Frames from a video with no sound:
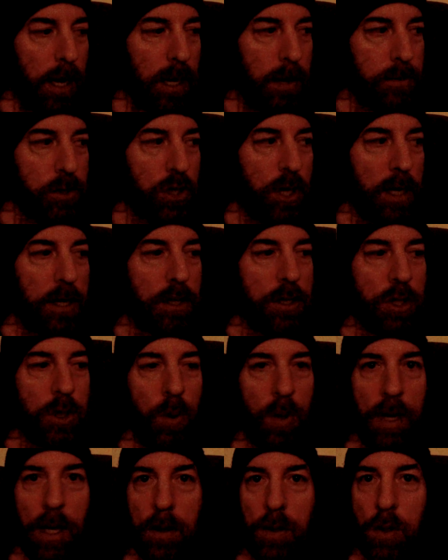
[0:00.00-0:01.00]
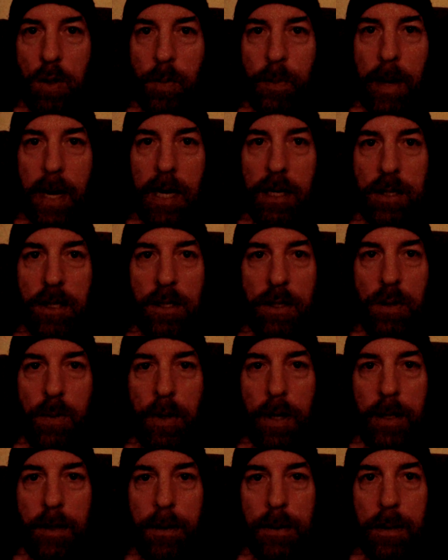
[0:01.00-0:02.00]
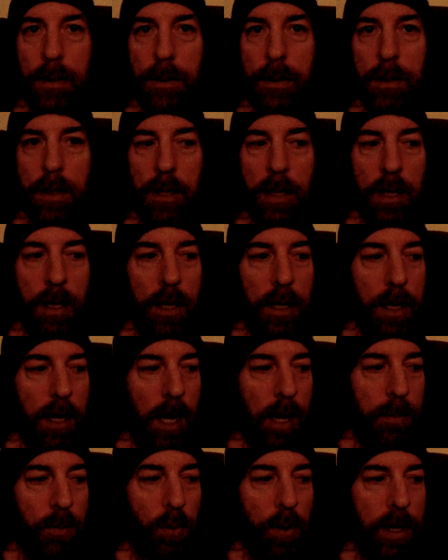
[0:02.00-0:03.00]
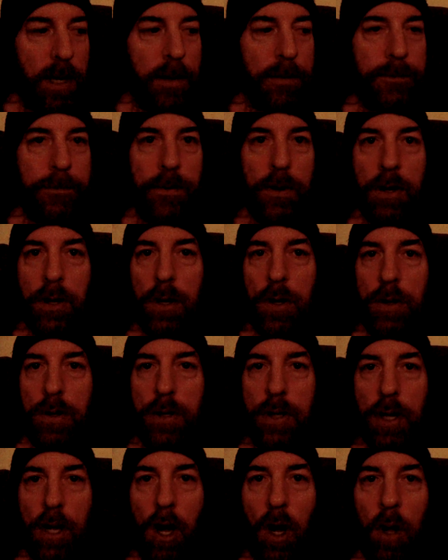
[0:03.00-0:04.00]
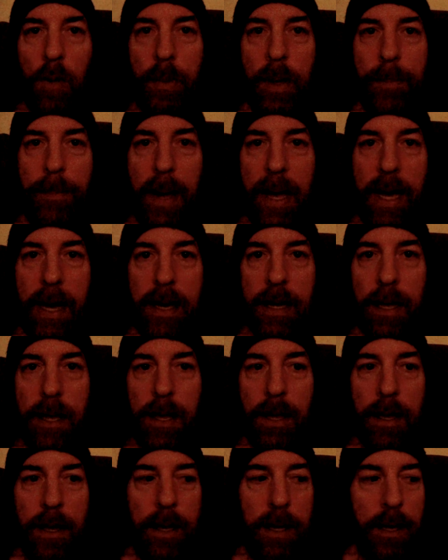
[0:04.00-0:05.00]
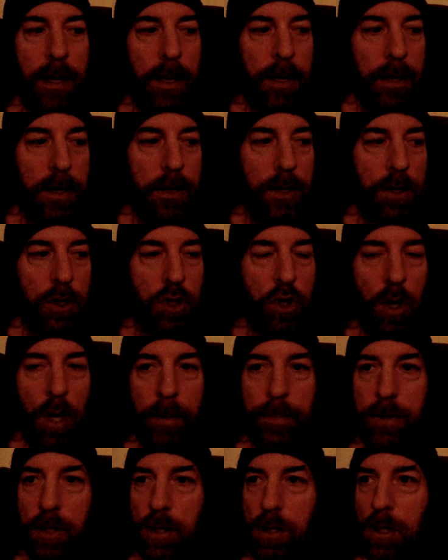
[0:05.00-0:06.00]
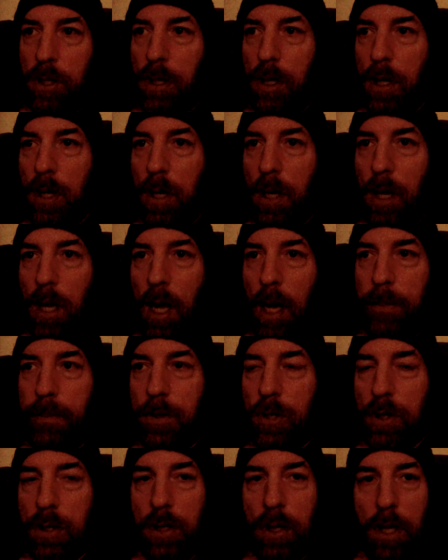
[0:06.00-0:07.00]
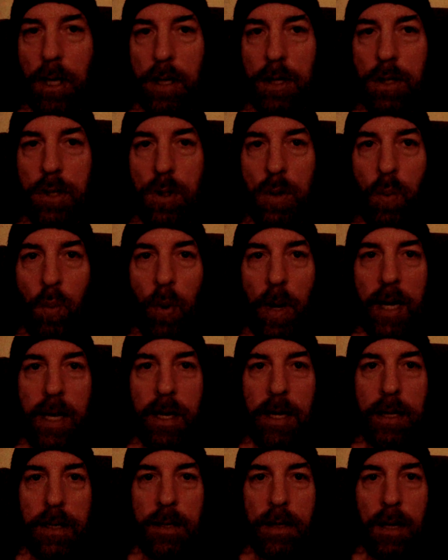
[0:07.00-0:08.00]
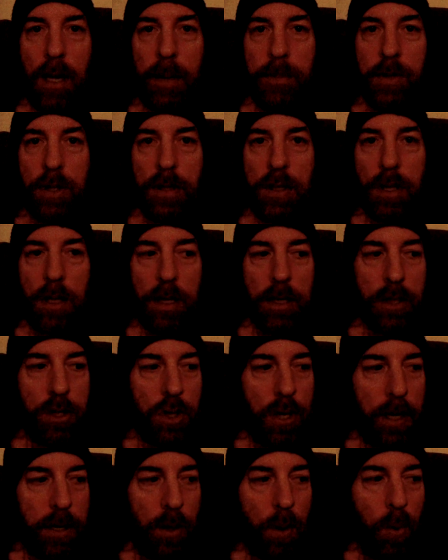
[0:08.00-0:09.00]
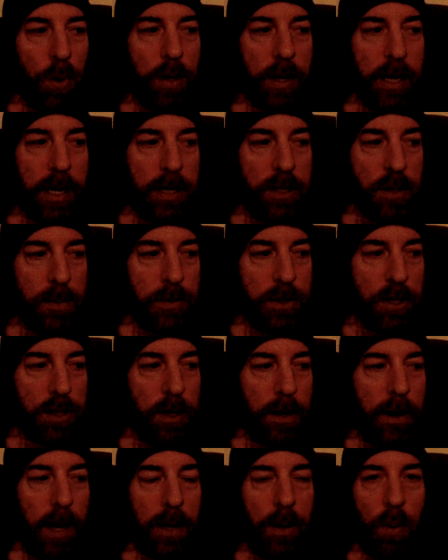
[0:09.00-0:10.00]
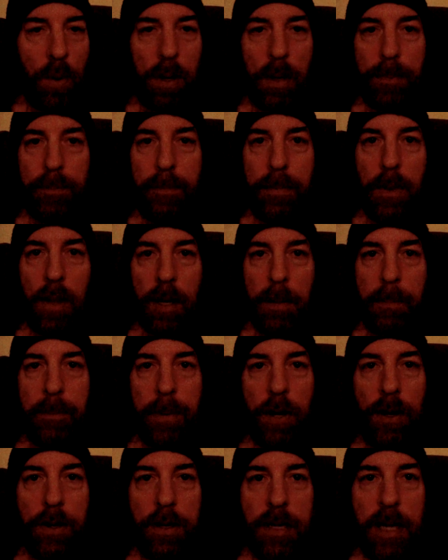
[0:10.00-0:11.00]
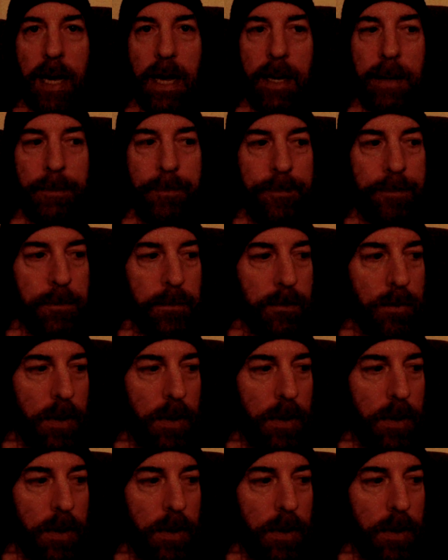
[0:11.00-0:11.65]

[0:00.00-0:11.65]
And I'm trying to sort out those boxes, right? I'm waiting for a girl to call me back. So I'm just I'm just like just waiting. I'm just like trying to organize some stuff. I don't want to like burn time.